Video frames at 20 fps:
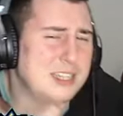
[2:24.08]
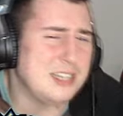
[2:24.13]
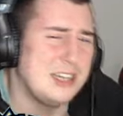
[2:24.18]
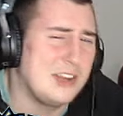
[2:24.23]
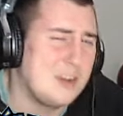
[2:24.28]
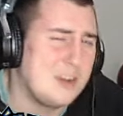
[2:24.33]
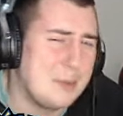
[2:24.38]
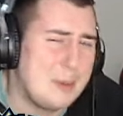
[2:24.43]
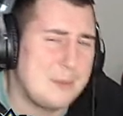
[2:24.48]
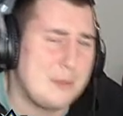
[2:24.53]
don't
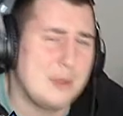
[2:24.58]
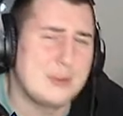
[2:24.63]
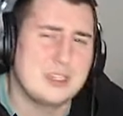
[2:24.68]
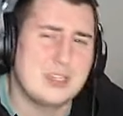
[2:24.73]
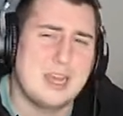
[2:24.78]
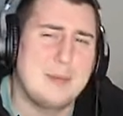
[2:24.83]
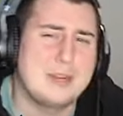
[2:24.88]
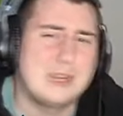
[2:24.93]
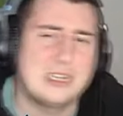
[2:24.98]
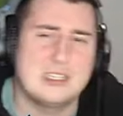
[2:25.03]
remember. It was a
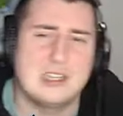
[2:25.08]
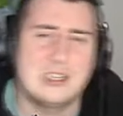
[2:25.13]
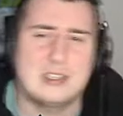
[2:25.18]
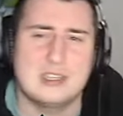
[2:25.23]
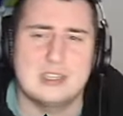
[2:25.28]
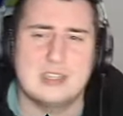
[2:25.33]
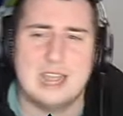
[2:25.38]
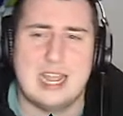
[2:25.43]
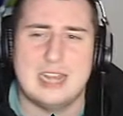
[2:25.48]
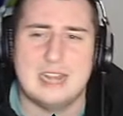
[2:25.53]
couple days ago
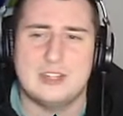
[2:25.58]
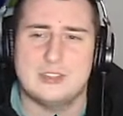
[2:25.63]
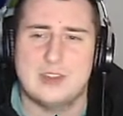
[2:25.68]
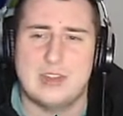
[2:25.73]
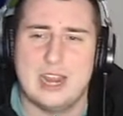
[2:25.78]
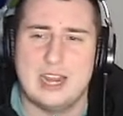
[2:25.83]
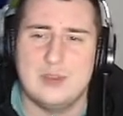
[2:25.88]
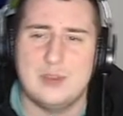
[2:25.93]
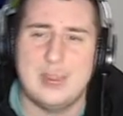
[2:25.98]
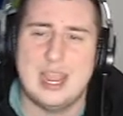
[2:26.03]
since I
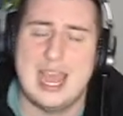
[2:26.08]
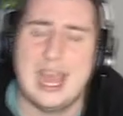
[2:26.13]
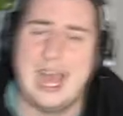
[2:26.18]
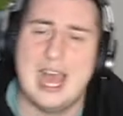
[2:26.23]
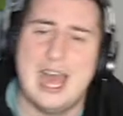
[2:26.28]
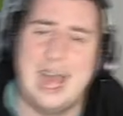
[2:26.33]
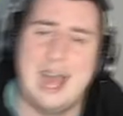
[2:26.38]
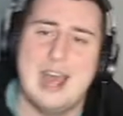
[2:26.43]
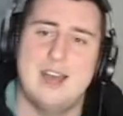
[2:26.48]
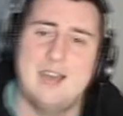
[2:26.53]
trained. We
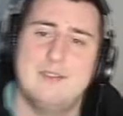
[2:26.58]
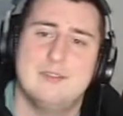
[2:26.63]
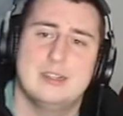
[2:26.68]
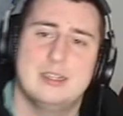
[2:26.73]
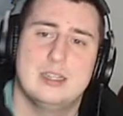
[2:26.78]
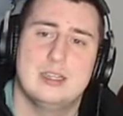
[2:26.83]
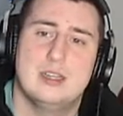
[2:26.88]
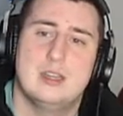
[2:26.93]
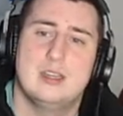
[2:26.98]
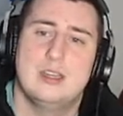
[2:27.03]
have...
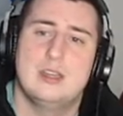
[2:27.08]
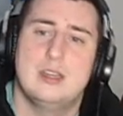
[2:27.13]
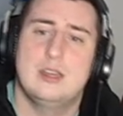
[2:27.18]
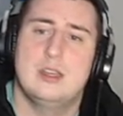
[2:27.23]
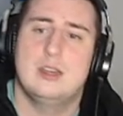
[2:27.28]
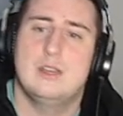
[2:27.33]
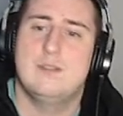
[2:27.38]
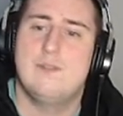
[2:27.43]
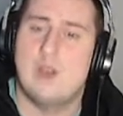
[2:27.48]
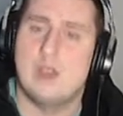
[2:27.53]

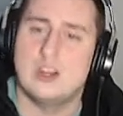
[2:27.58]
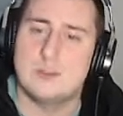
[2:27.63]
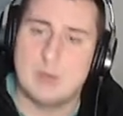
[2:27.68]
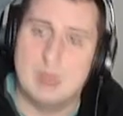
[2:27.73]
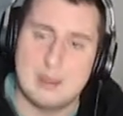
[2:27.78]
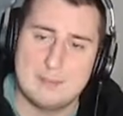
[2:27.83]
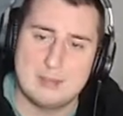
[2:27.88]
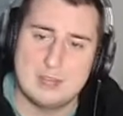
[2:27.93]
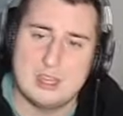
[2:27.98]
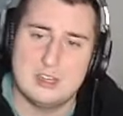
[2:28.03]
Force
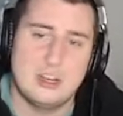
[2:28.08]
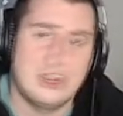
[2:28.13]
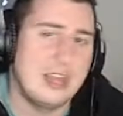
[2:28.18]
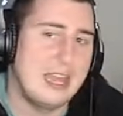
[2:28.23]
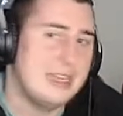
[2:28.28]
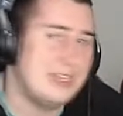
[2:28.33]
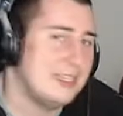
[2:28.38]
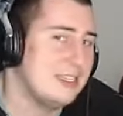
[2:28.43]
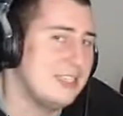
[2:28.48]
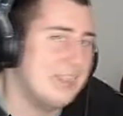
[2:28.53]
Palm, no,
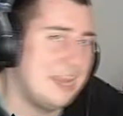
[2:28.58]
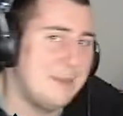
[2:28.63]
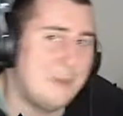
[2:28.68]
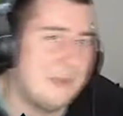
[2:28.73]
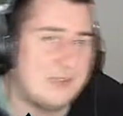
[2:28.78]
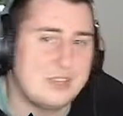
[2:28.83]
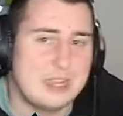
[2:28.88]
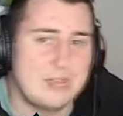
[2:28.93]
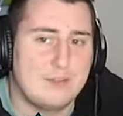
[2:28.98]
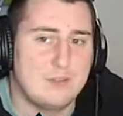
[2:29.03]
that's the same
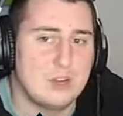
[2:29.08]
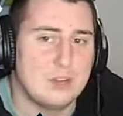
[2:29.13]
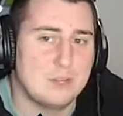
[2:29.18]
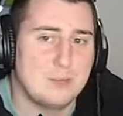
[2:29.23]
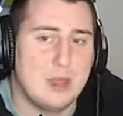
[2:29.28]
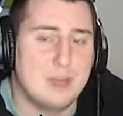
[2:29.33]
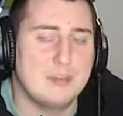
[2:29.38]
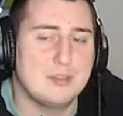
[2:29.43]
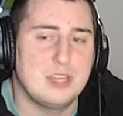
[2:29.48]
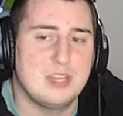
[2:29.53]
moveset. Force
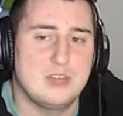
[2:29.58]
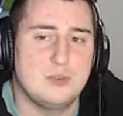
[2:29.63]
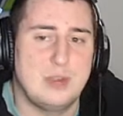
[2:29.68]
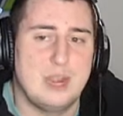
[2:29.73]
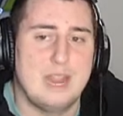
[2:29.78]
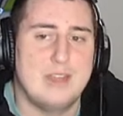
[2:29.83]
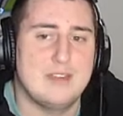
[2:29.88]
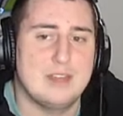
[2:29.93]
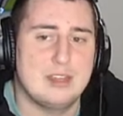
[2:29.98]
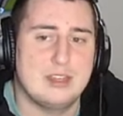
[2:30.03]
Palm, Sludge
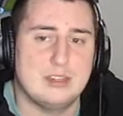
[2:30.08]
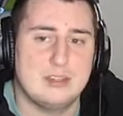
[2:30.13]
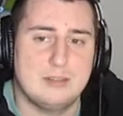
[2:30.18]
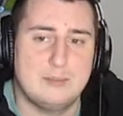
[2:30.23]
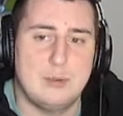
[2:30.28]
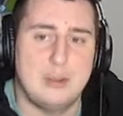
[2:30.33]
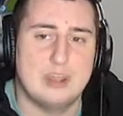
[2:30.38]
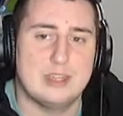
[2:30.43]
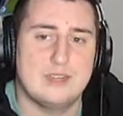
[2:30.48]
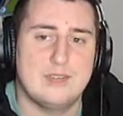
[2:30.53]
Wave,
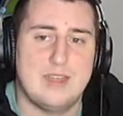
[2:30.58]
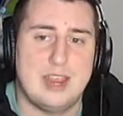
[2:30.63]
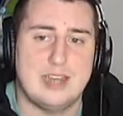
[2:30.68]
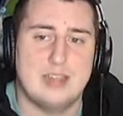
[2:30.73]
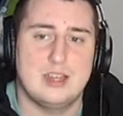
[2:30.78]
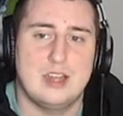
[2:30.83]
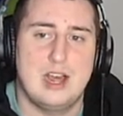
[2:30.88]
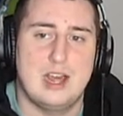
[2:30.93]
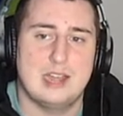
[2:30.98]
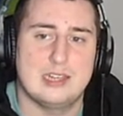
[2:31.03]
Poison Fang,
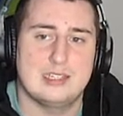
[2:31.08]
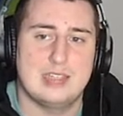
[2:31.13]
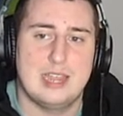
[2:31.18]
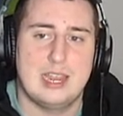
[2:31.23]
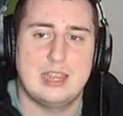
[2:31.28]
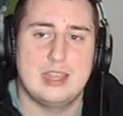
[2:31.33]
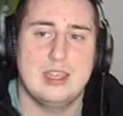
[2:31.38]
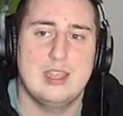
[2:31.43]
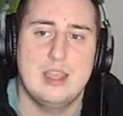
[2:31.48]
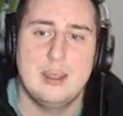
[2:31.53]

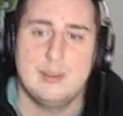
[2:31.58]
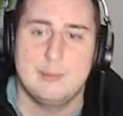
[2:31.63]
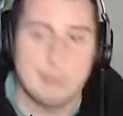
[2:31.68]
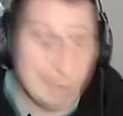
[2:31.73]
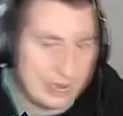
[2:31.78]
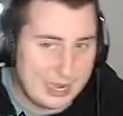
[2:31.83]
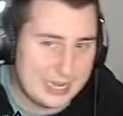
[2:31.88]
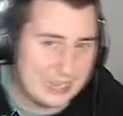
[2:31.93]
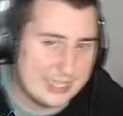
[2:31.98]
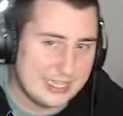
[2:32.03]
Toxic.
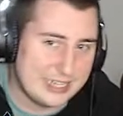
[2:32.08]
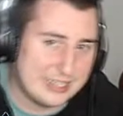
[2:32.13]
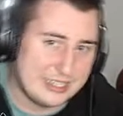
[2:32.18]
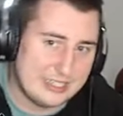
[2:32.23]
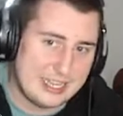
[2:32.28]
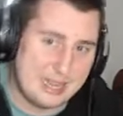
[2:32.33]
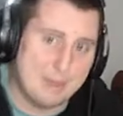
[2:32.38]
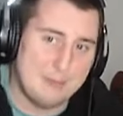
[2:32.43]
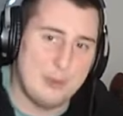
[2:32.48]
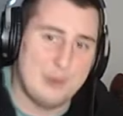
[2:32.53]
Brittany's got the
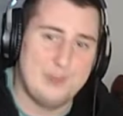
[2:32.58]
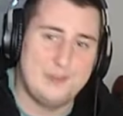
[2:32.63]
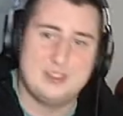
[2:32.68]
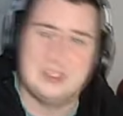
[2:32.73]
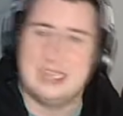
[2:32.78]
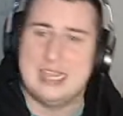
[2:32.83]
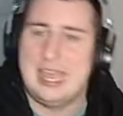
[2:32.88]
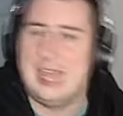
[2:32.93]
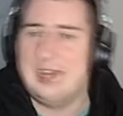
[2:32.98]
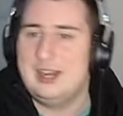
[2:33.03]
same
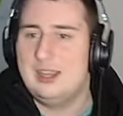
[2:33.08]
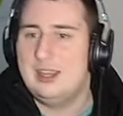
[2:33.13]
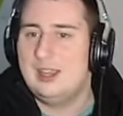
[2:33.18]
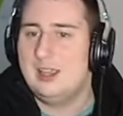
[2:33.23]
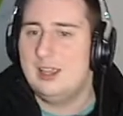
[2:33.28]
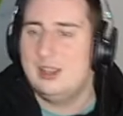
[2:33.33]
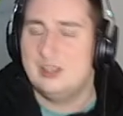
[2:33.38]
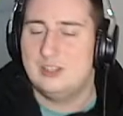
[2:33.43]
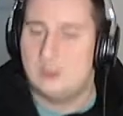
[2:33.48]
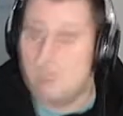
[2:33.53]
moveset.
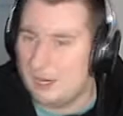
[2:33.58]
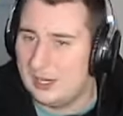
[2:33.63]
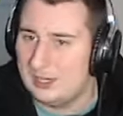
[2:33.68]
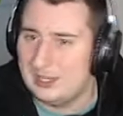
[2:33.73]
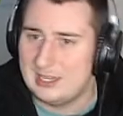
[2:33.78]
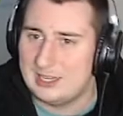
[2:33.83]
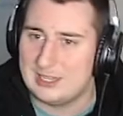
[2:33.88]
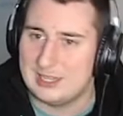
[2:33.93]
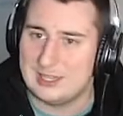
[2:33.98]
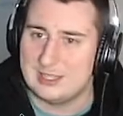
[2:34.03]

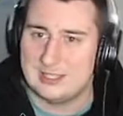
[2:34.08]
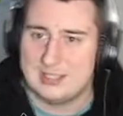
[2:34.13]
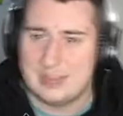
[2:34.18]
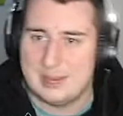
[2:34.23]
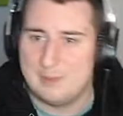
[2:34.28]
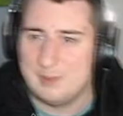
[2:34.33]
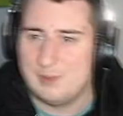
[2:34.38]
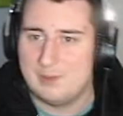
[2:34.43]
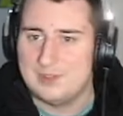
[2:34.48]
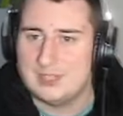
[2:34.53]
Tweedledee's got the
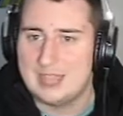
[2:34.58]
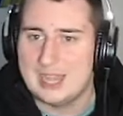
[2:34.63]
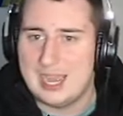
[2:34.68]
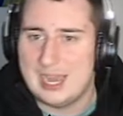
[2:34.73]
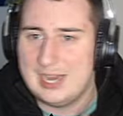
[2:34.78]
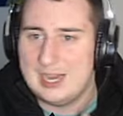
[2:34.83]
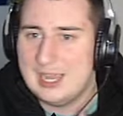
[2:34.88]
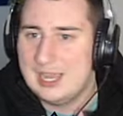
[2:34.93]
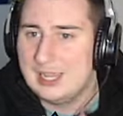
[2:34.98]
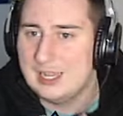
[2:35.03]
same
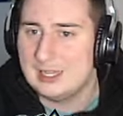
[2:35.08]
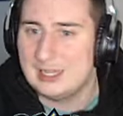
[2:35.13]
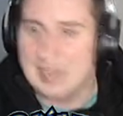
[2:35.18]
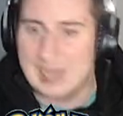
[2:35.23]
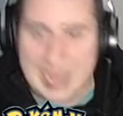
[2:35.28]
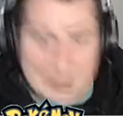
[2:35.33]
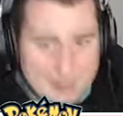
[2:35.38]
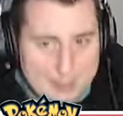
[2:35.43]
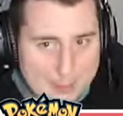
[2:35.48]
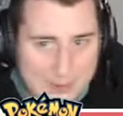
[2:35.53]
moveset.
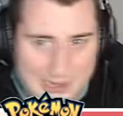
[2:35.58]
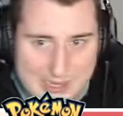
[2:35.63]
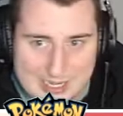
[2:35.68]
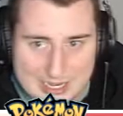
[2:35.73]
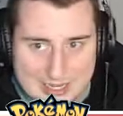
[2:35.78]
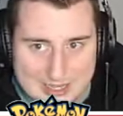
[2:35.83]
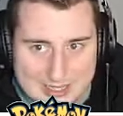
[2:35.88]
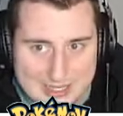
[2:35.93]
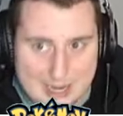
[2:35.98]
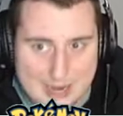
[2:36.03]
Kaiboy's
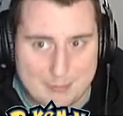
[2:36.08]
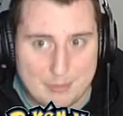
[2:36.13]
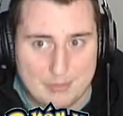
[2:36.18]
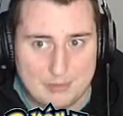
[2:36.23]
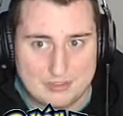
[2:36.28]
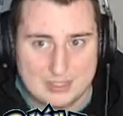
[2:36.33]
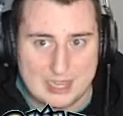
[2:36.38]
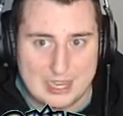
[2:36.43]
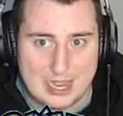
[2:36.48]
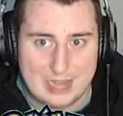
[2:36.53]
got the same
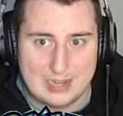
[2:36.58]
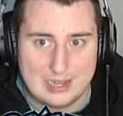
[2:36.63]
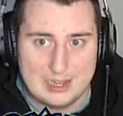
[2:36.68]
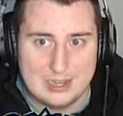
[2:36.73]
moveset.